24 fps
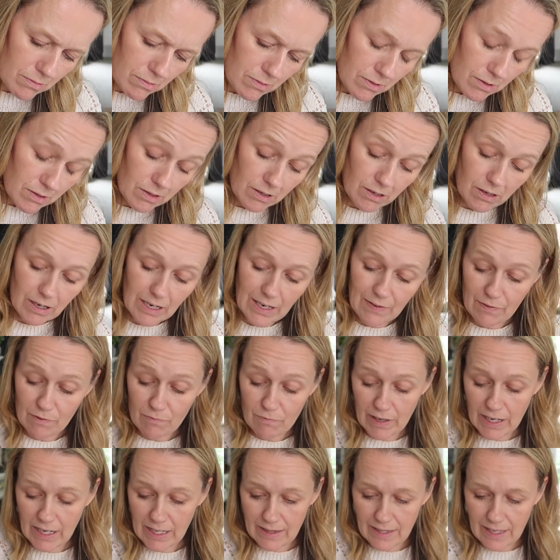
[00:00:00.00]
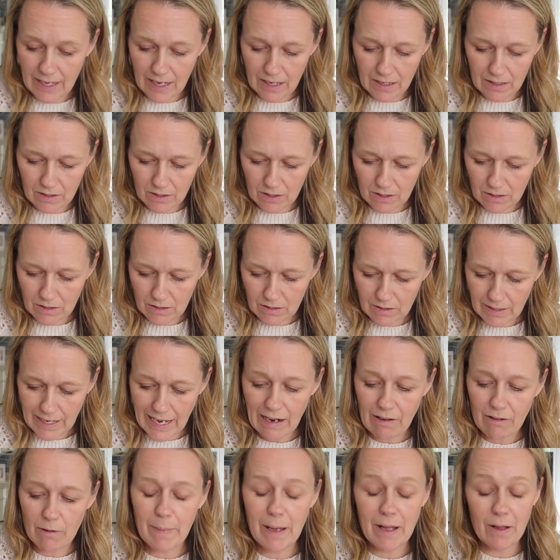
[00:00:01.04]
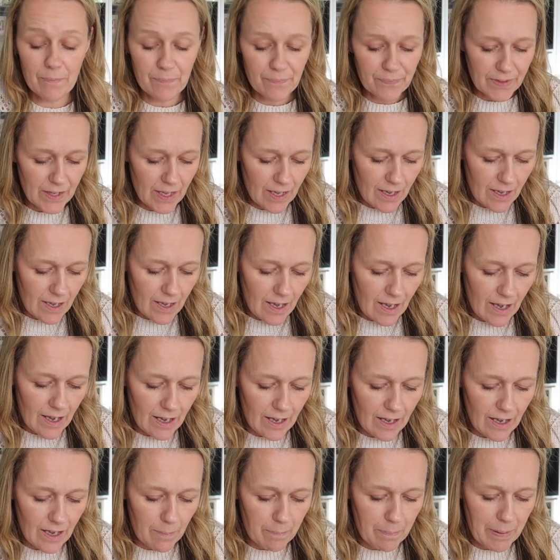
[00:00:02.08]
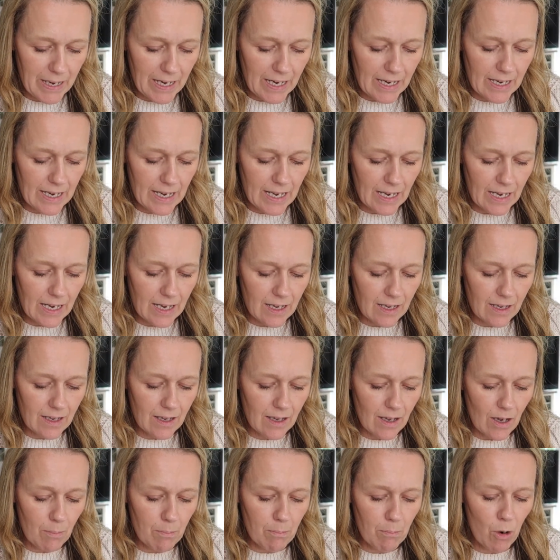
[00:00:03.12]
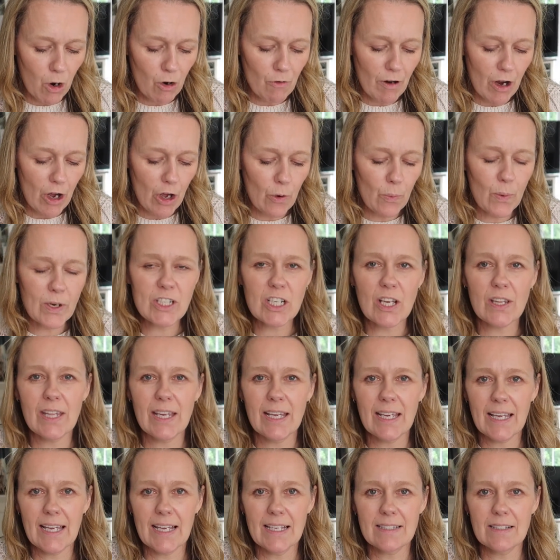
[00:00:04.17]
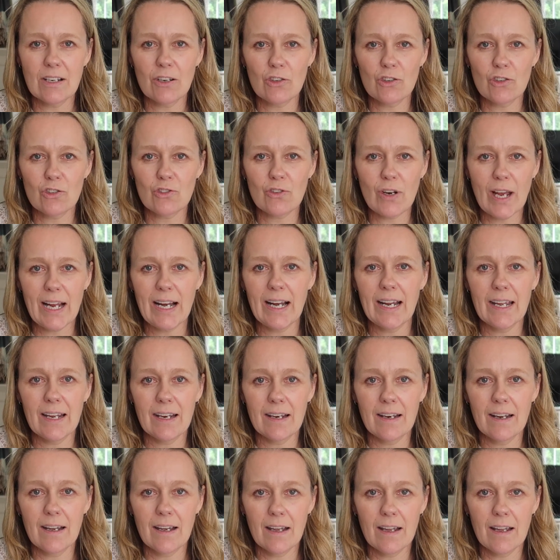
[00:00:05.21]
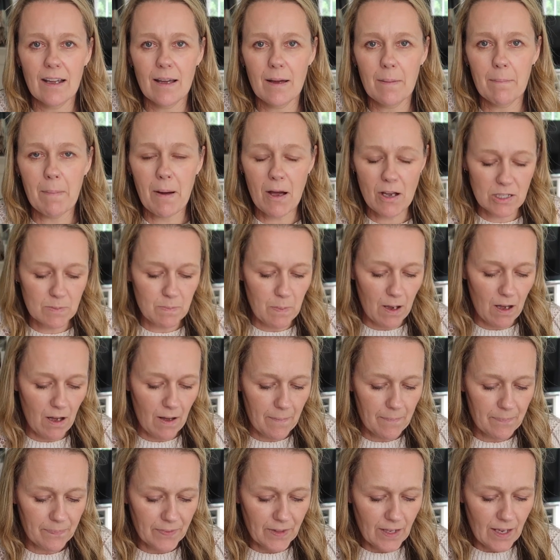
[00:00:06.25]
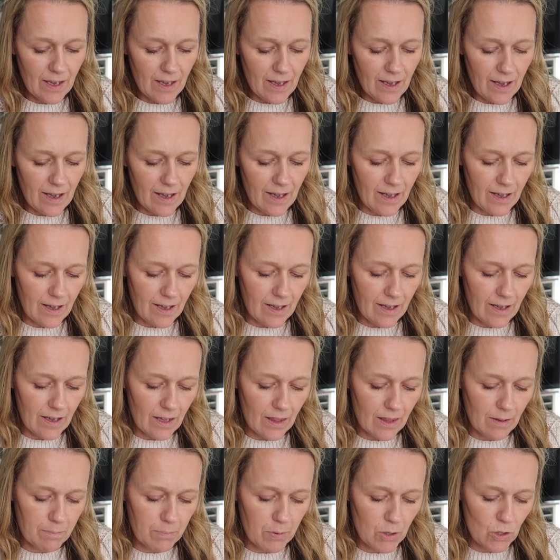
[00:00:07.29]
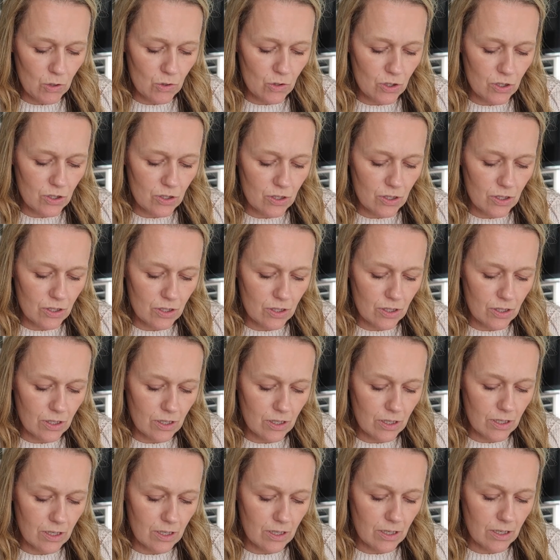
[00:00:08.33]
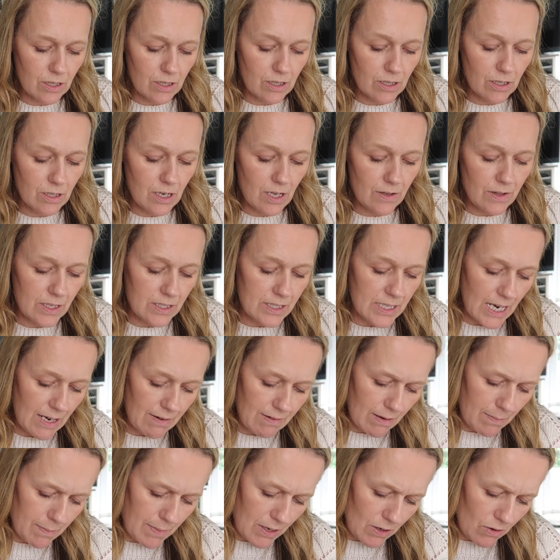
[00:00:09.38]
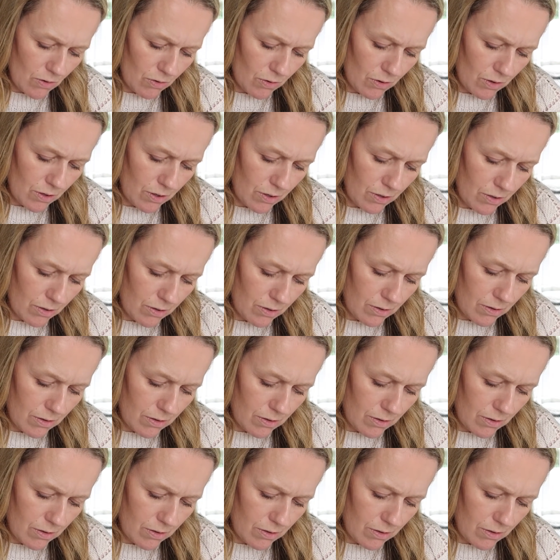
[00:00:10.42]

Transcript: I can't even read that, caramel, picnic, a Moro, which I think is an Australian Mars bar, the Boost, another dairy milk,